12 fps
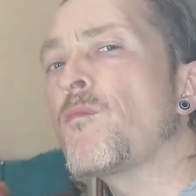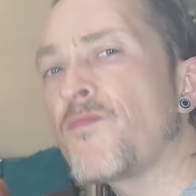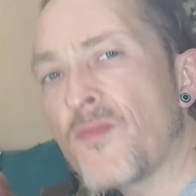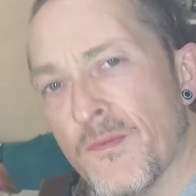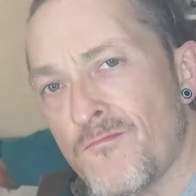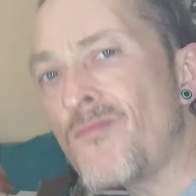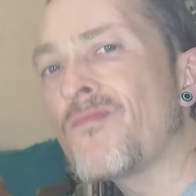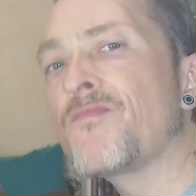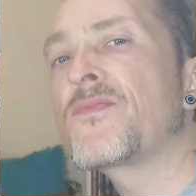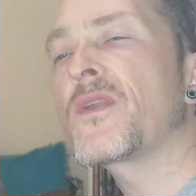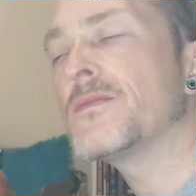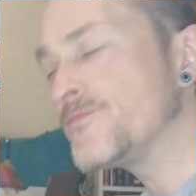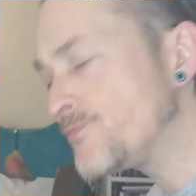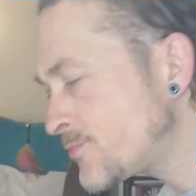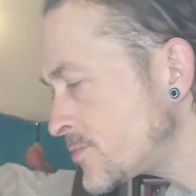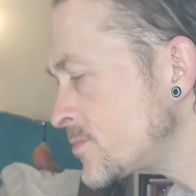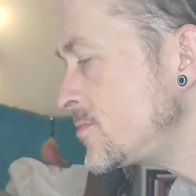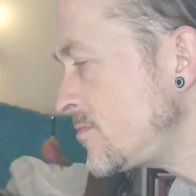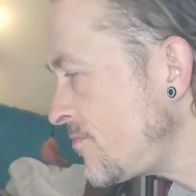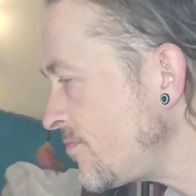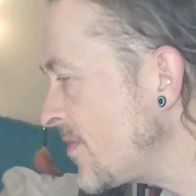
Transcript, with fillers: and that's all it's purporting to